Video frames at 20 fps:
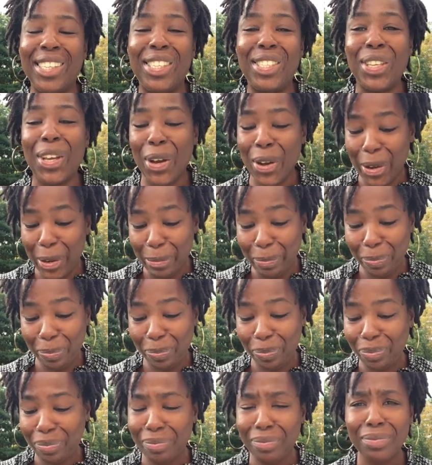So
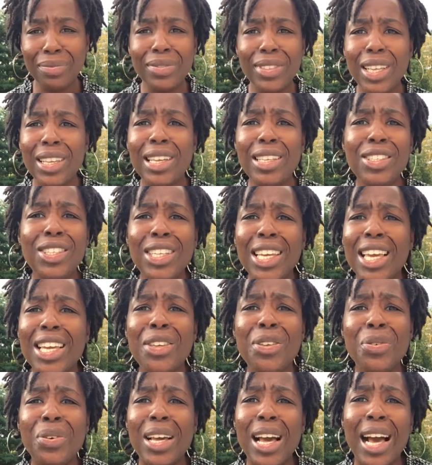
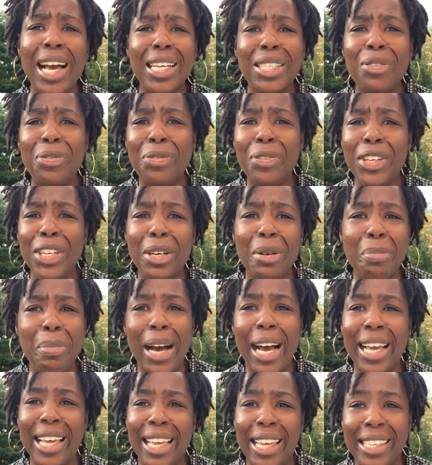can you guys feel
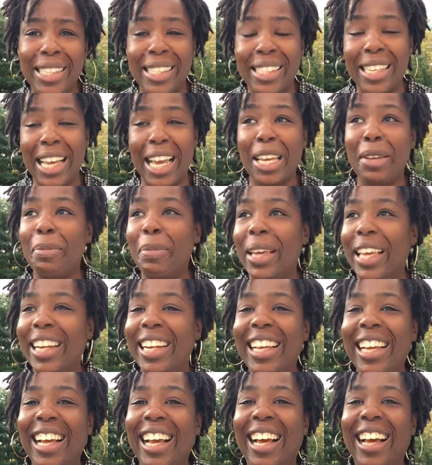my
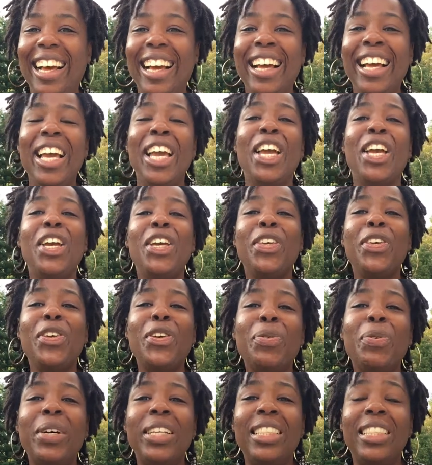excitement?
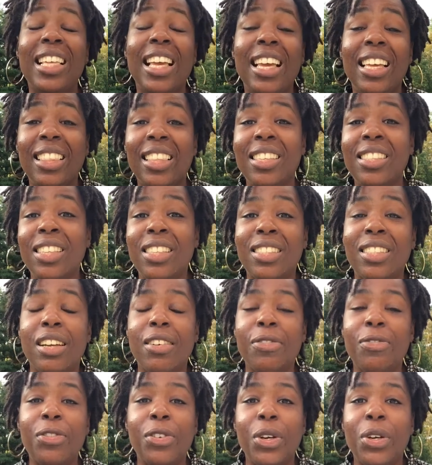You would think this is
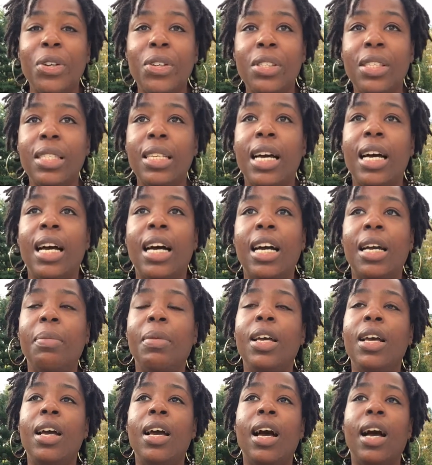the first
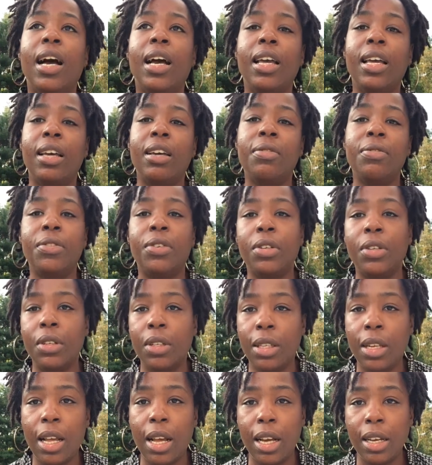time I ever
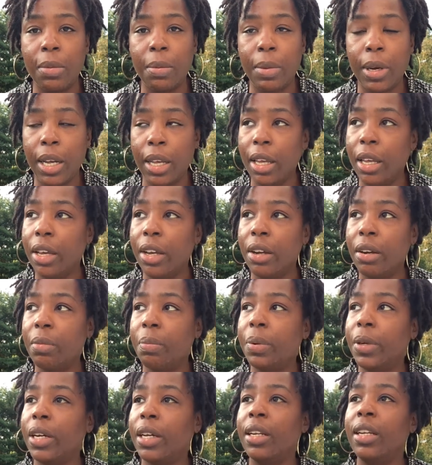lock my hair,
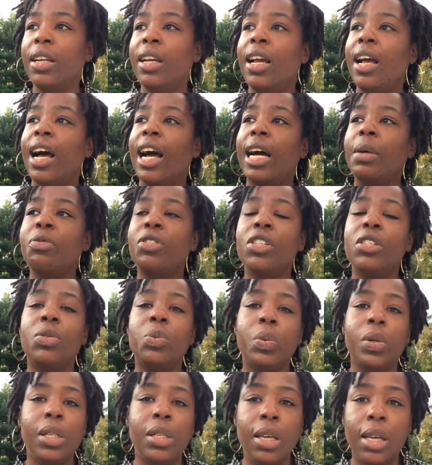but I'm
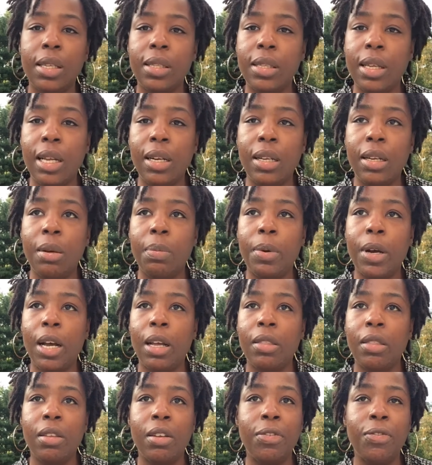just really excited
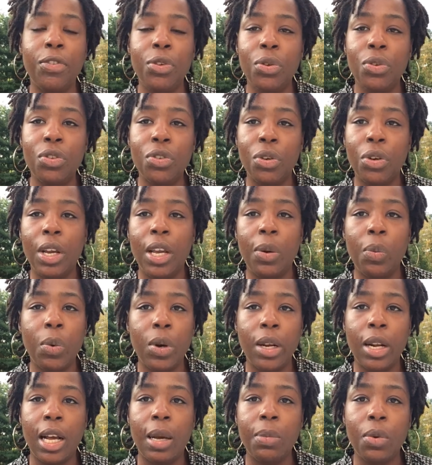about the future and
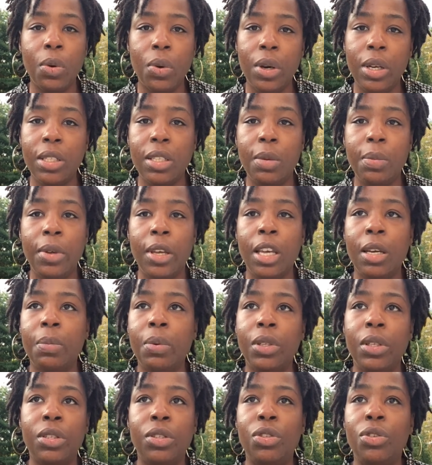what I'm going to be
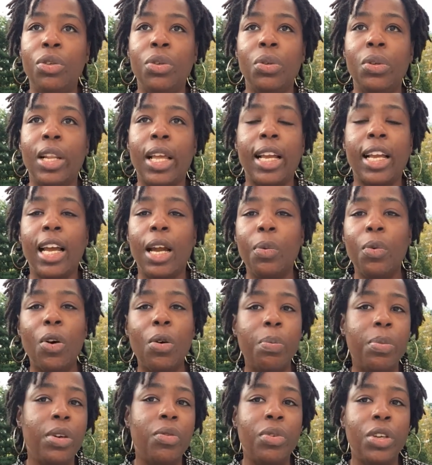able to do. Like, I
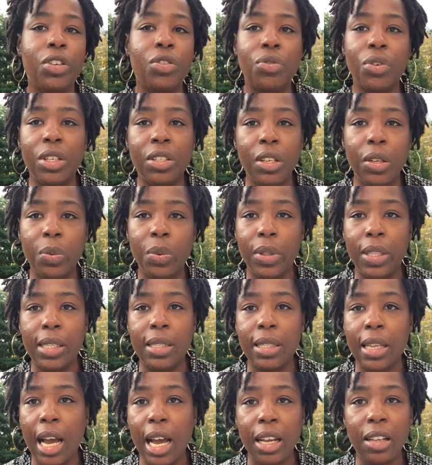won't be restricted with
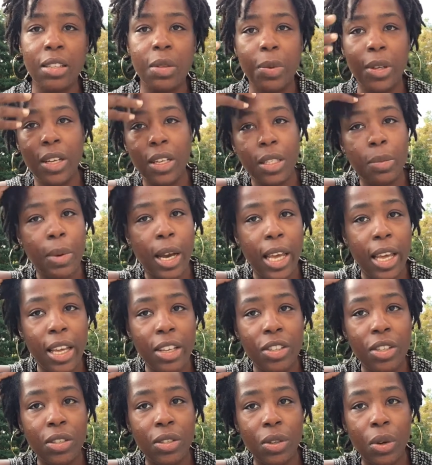styles because my
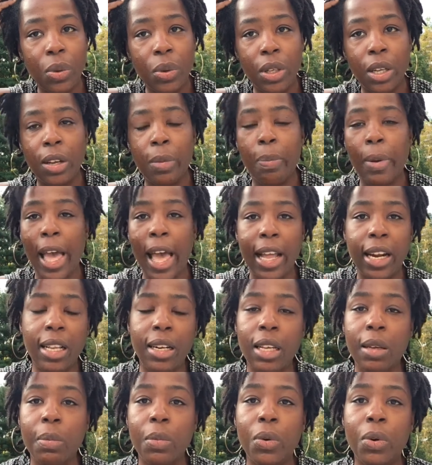edges don't look bad
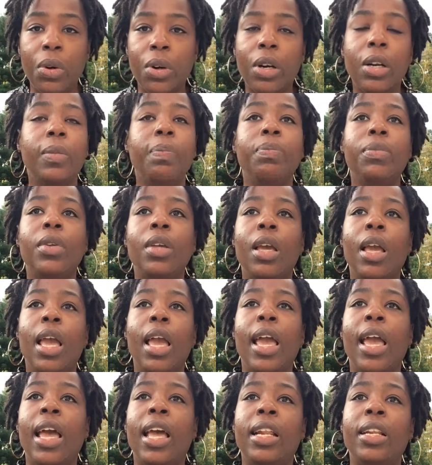anymore.
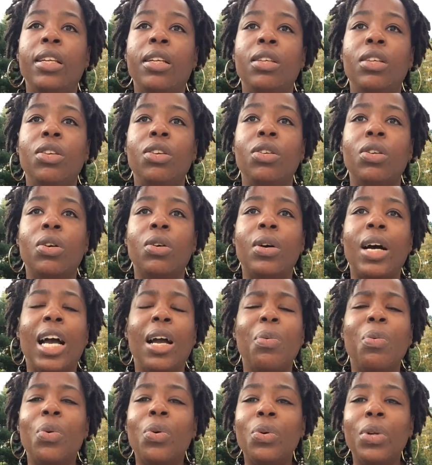And, you know,
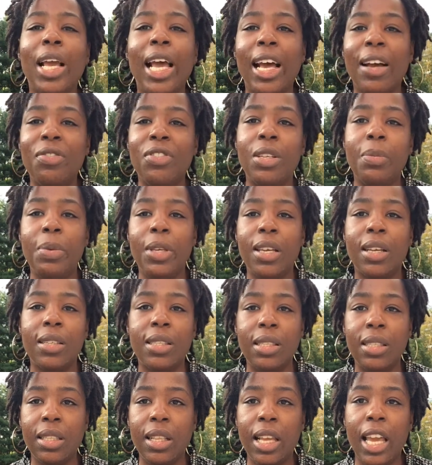I won't have to be a
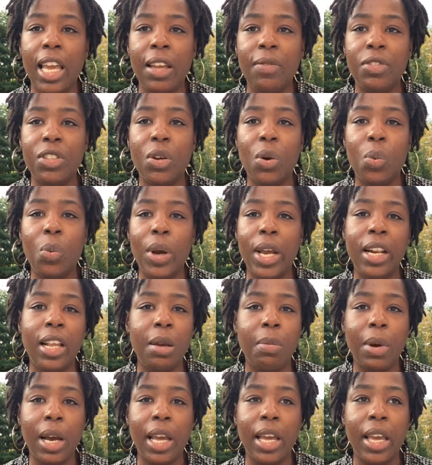slave to
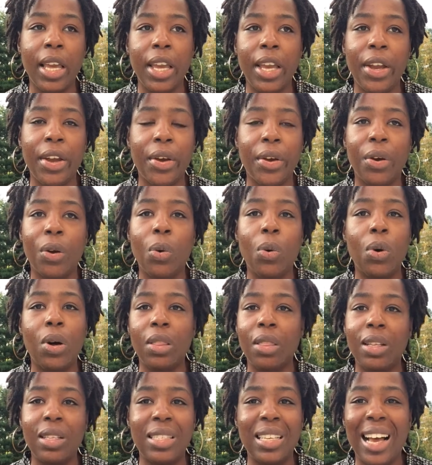wetting my hair
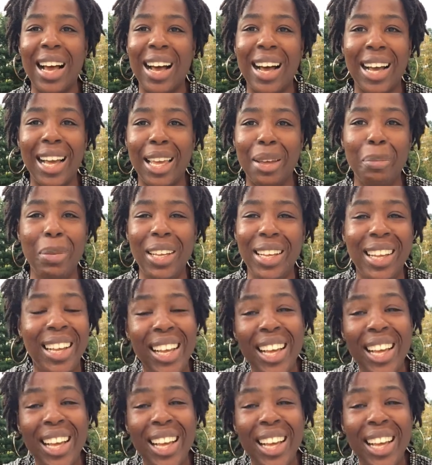all the time,